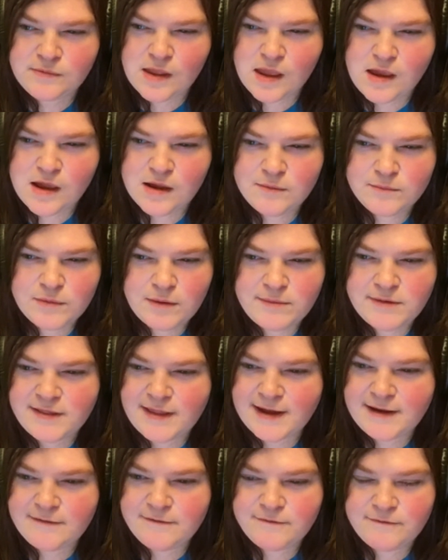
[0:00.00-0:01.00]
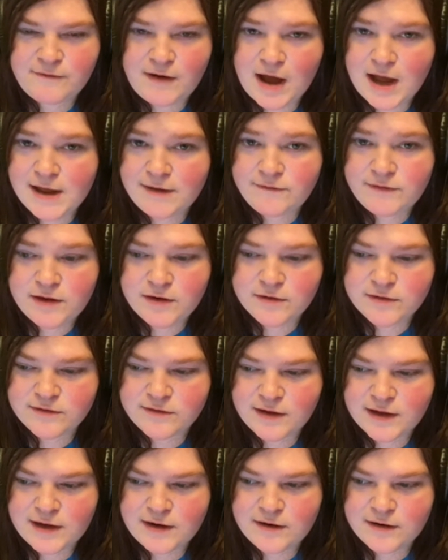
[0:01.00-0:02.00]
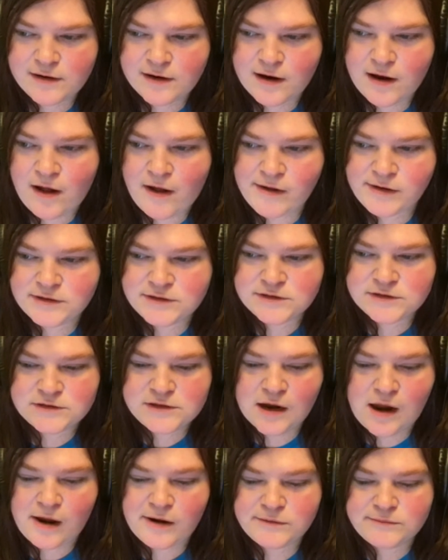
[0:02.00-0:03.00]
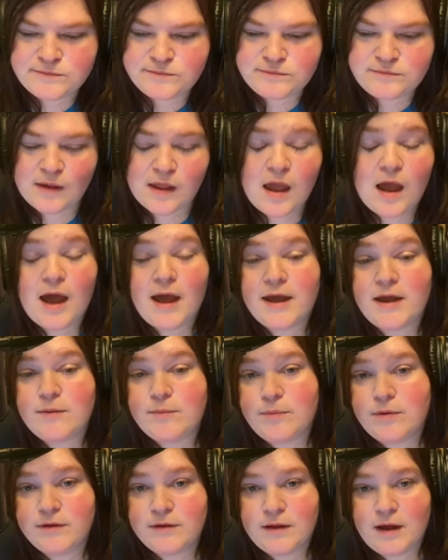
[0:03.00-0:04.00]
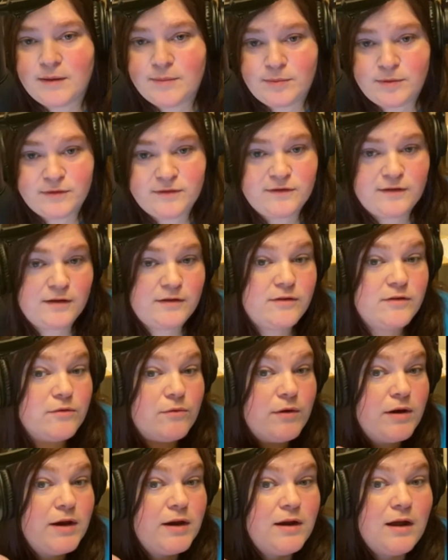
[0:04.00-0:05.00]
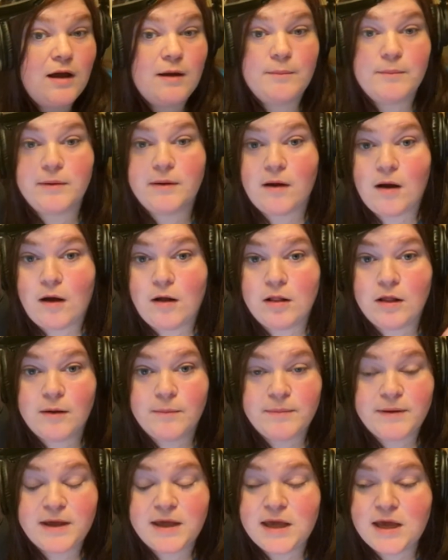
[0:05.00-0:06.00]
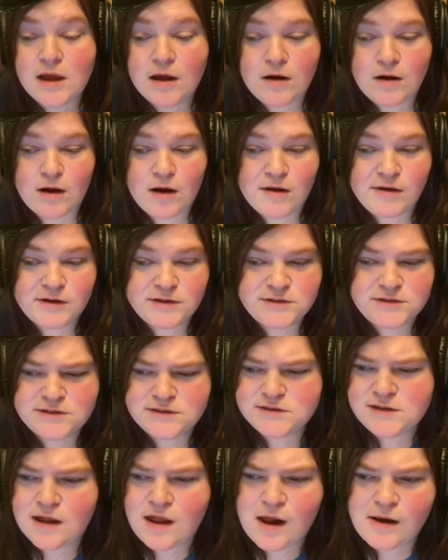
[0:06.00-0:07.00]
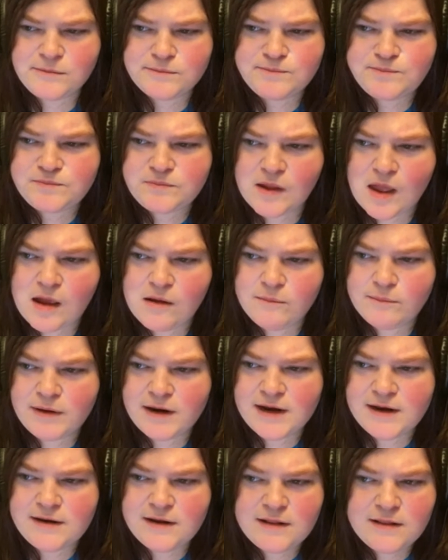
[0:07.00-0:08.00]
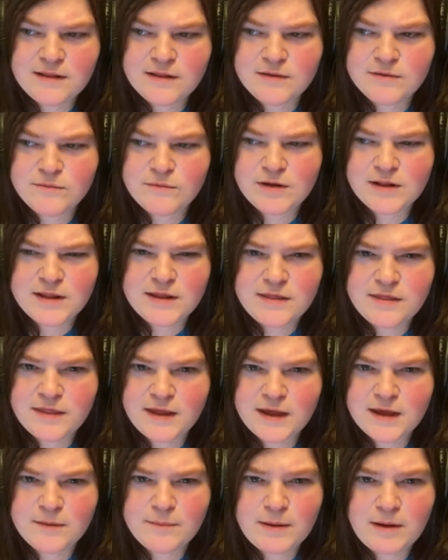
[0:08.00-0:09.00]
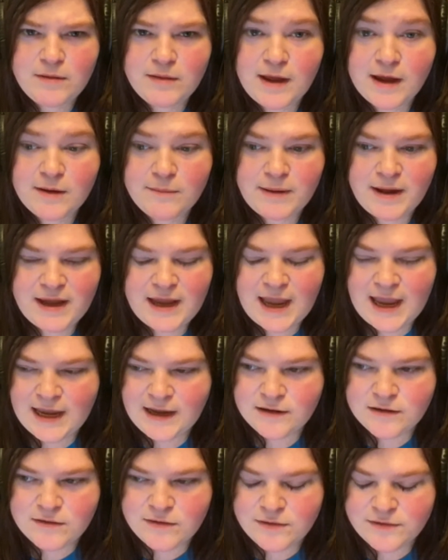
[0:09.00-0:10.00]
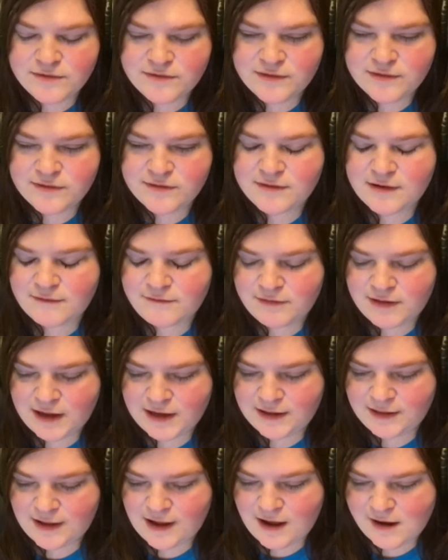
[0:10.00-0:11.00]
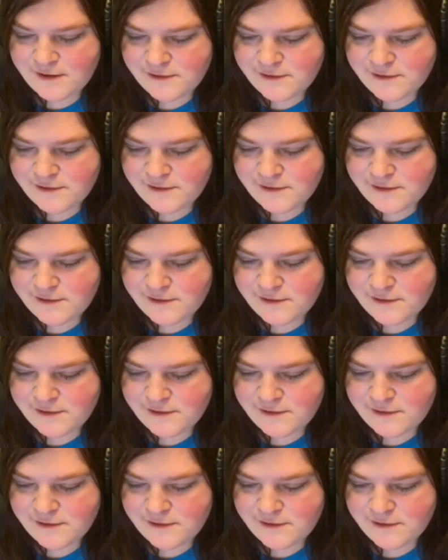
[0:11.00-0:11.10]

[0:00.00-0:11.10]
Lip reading: Probably like 5 years later, I put sunscreen all up here, but I didn't really think about like my ankles and stuff like that.